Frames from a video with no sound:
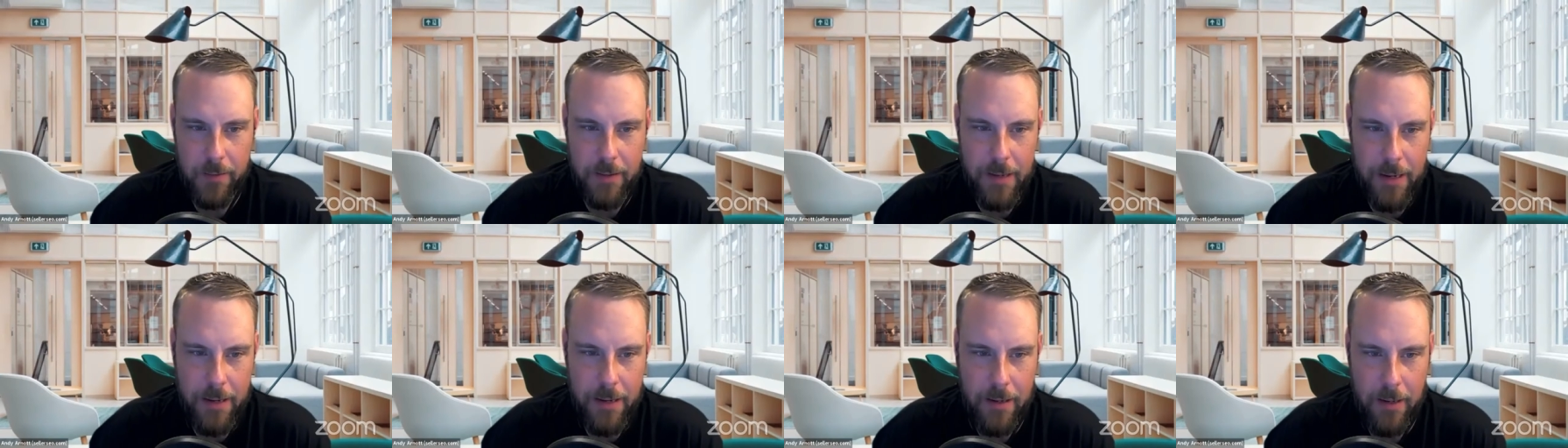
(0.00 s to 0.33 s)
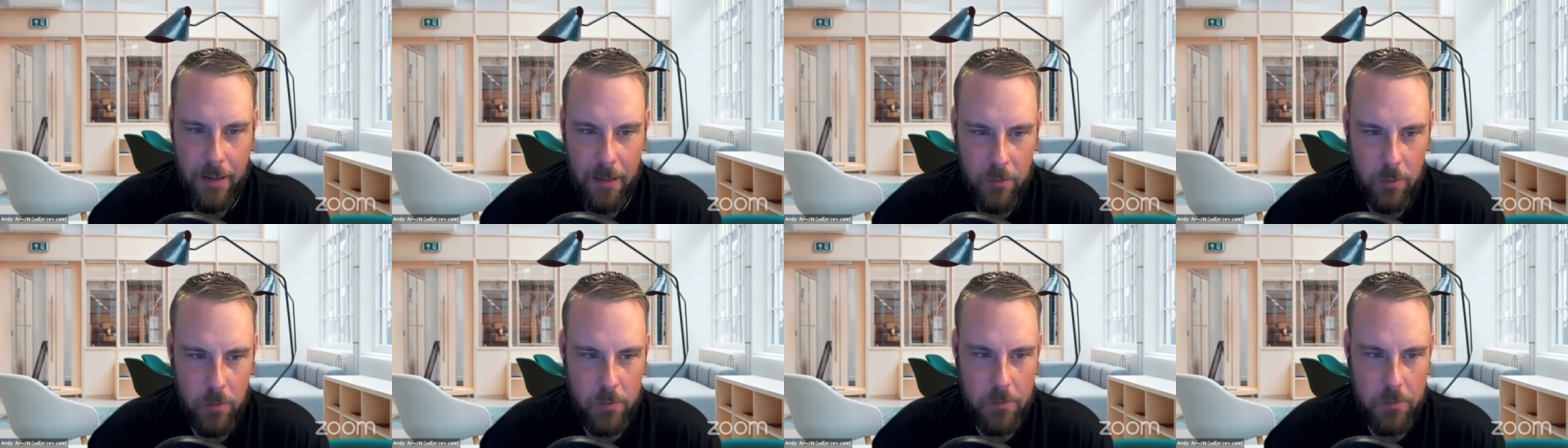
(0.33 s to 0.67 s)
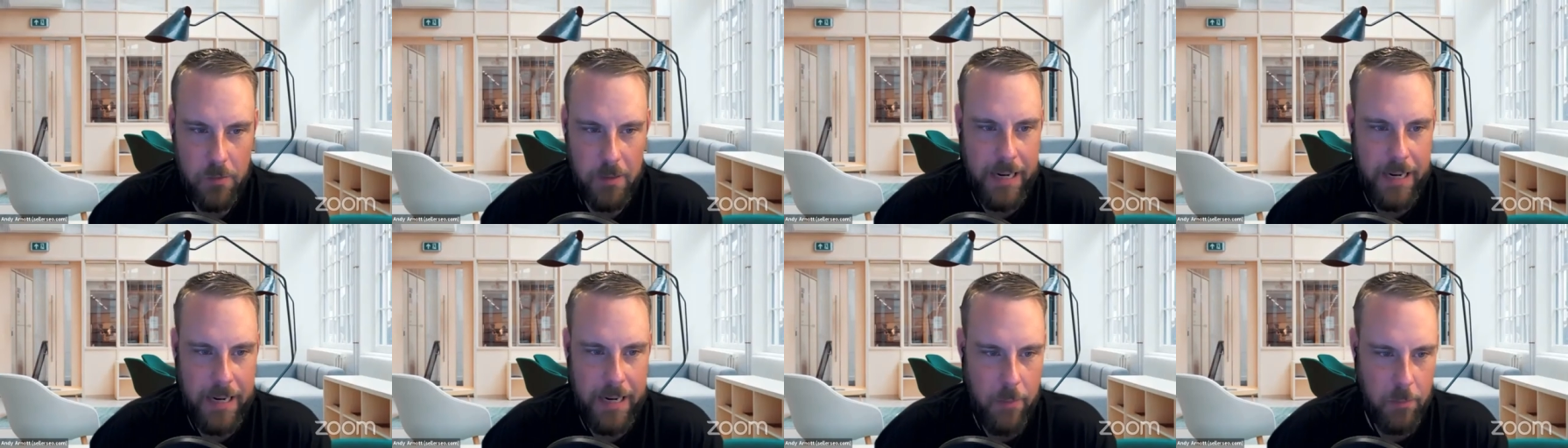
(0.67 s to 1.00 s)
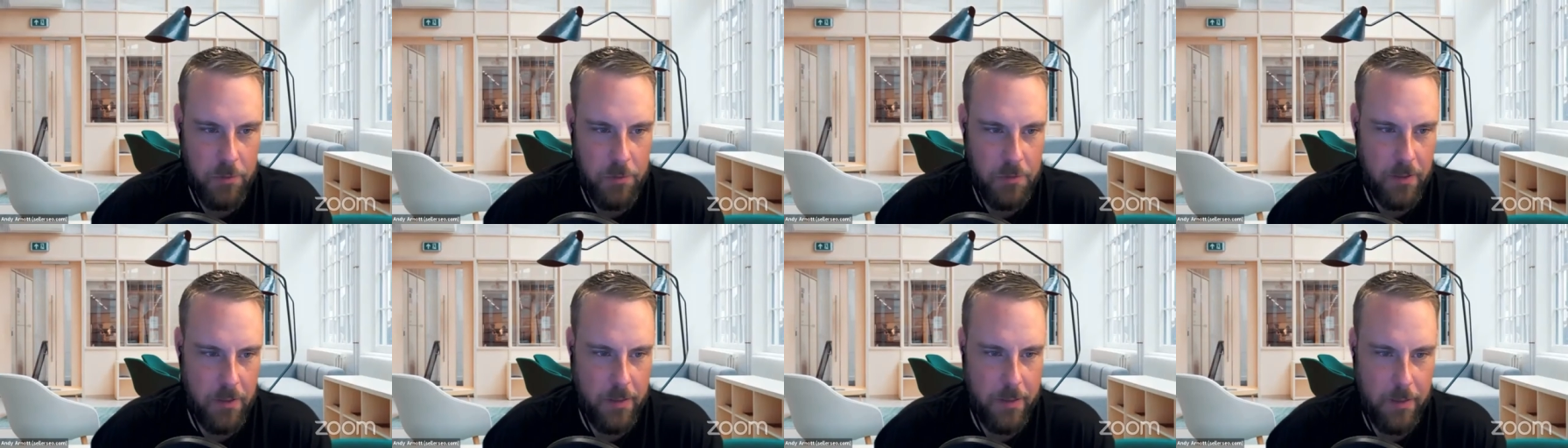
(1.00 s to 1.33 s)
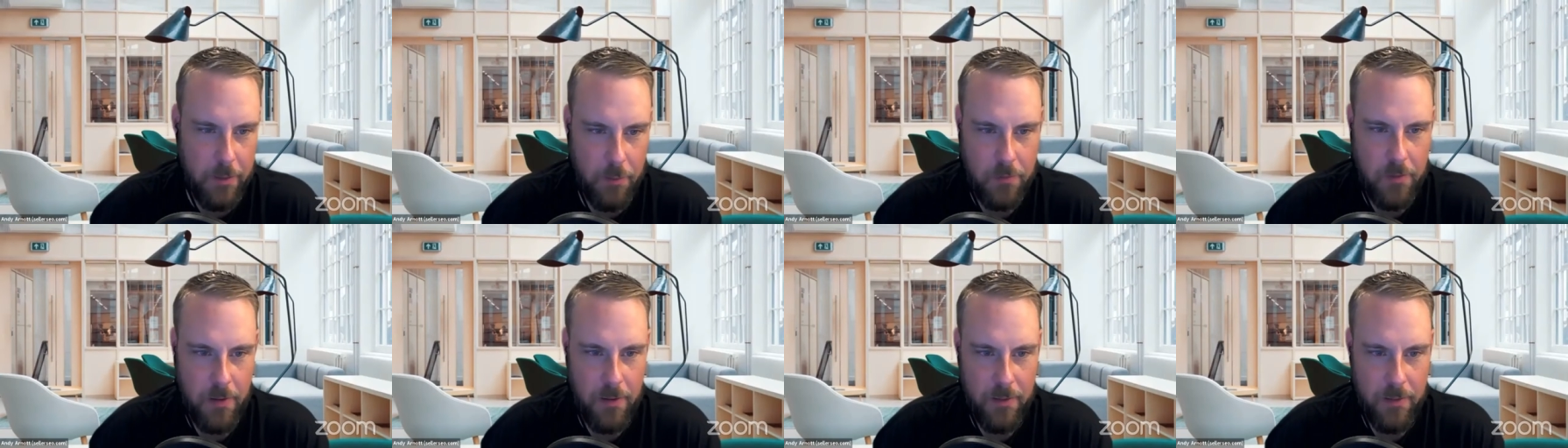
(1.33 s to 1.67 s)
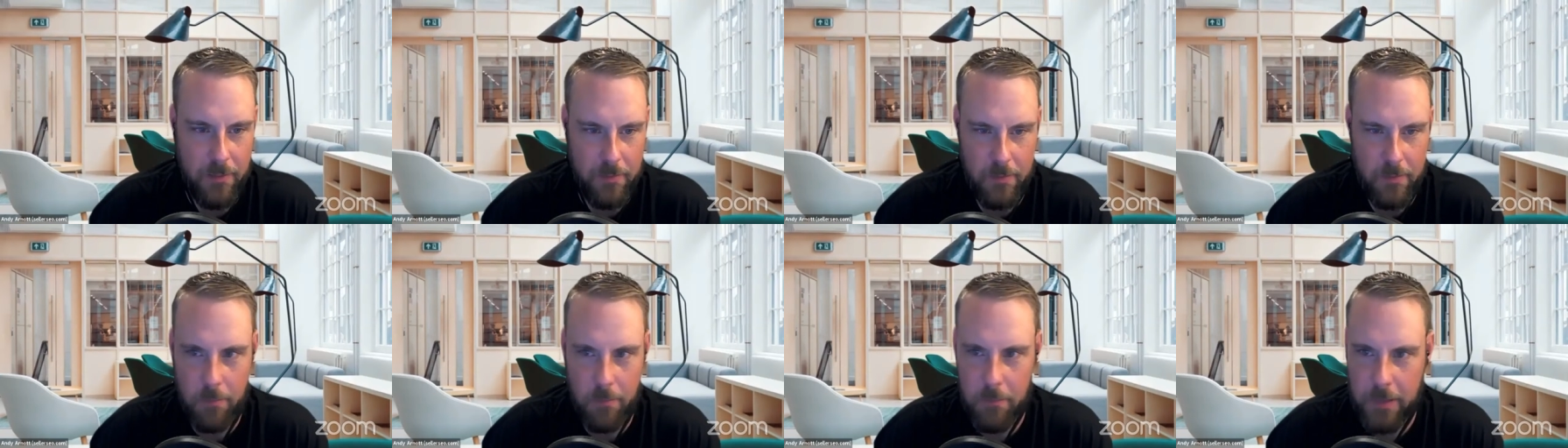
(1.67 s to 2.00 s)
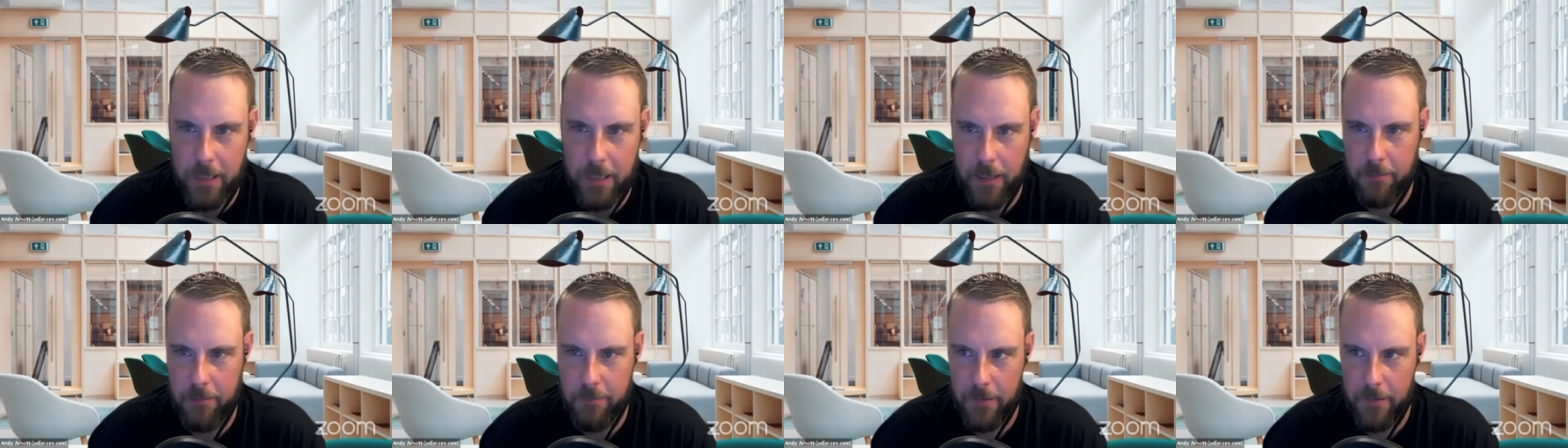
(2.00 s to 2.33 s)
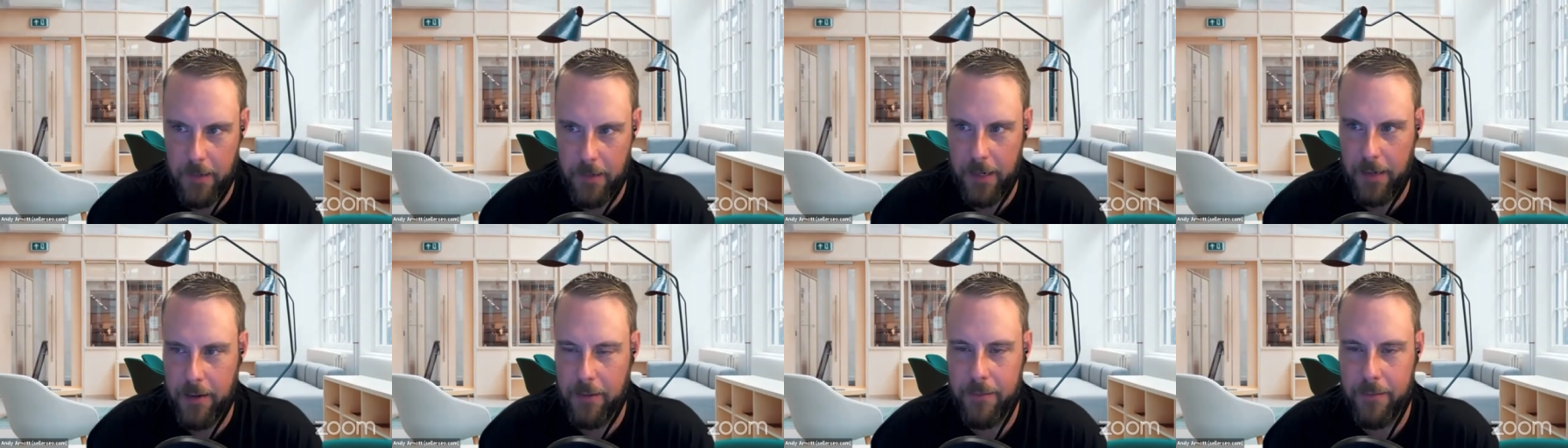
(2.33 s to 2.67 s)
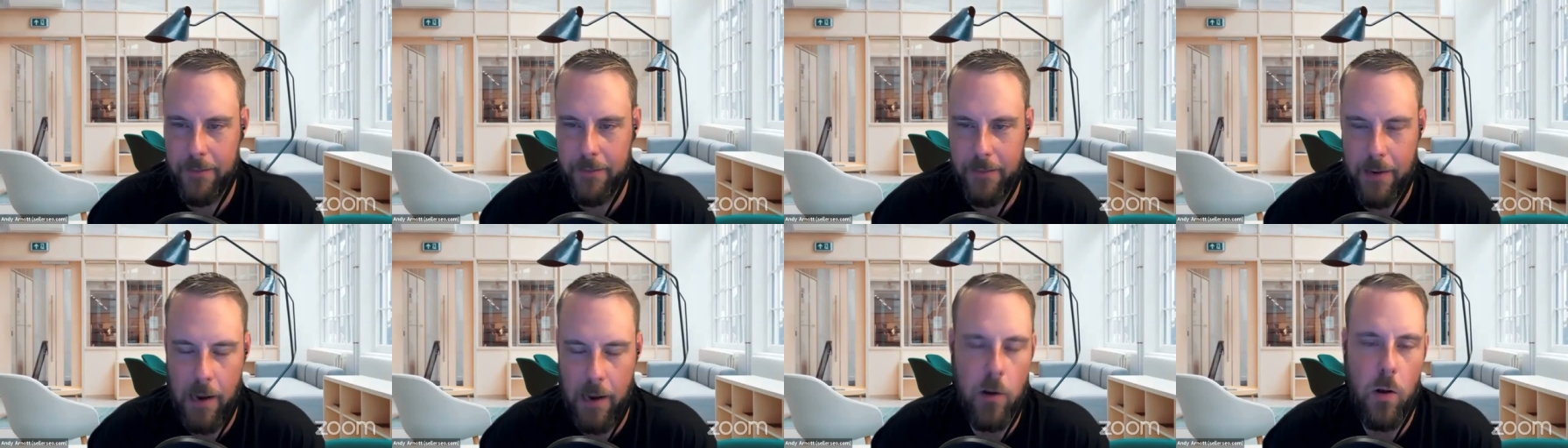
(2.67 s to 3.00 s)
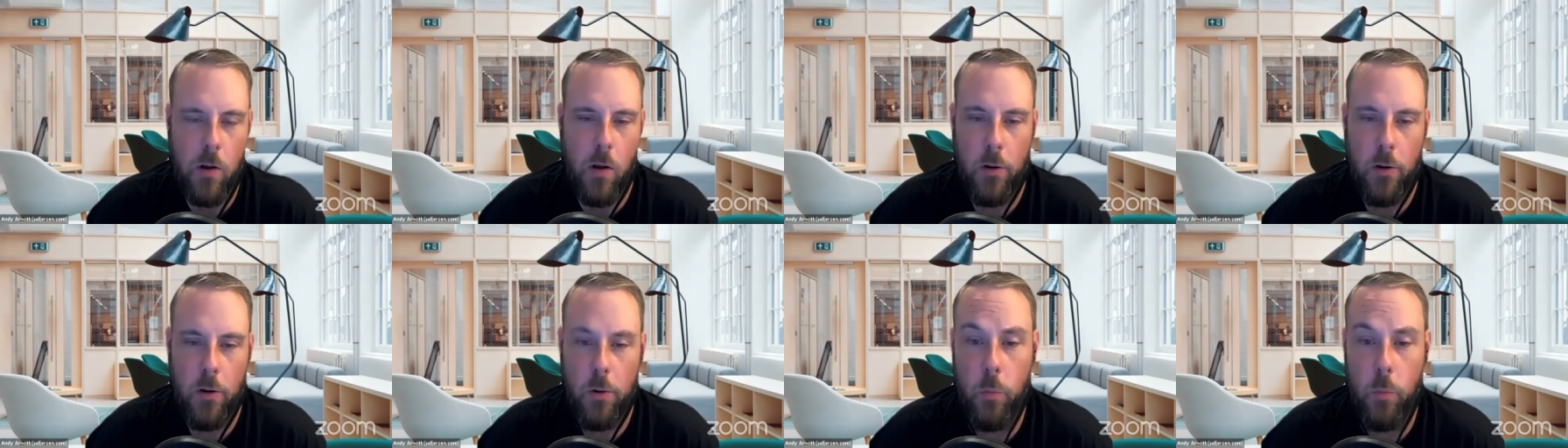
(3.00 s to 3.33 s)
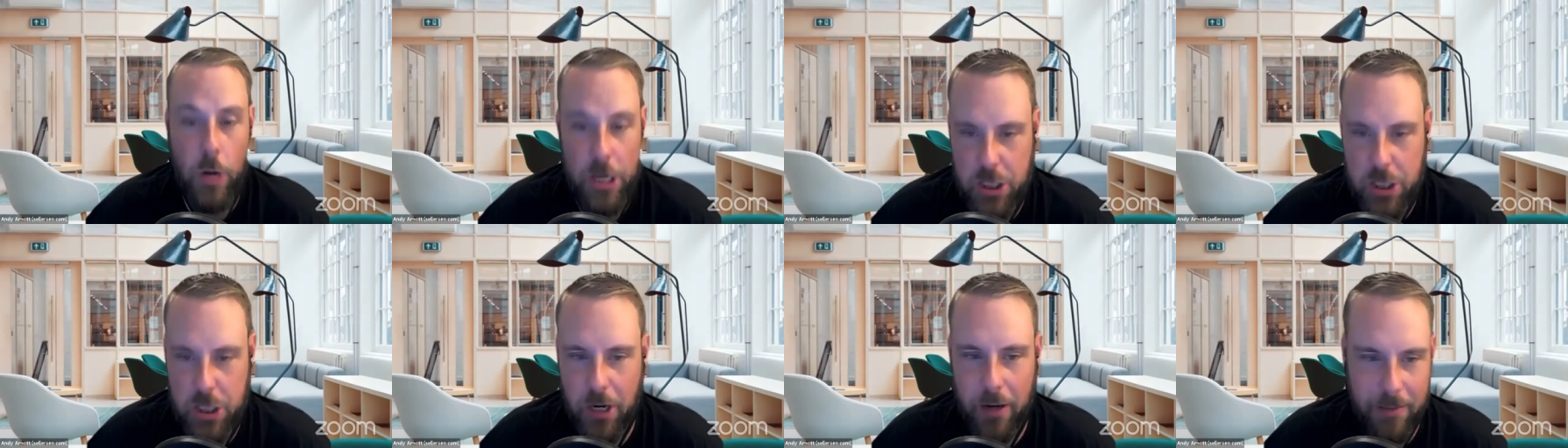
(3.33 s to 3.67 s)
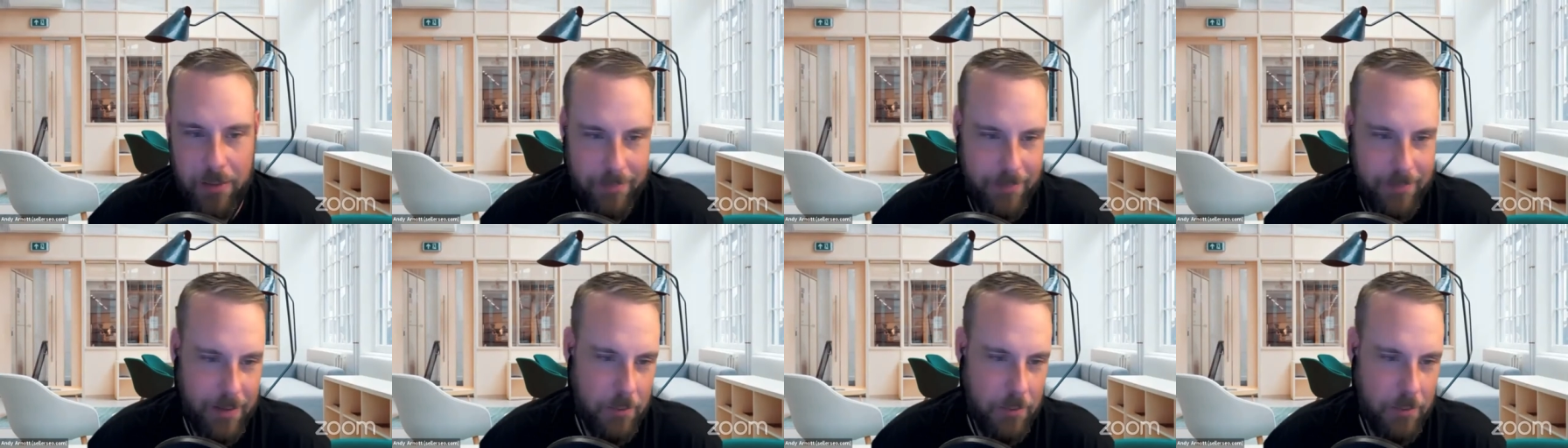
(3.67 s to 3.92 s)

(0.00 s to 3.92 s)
kind of it looks like Amazon goes on some kind of like I call it a witch hunt.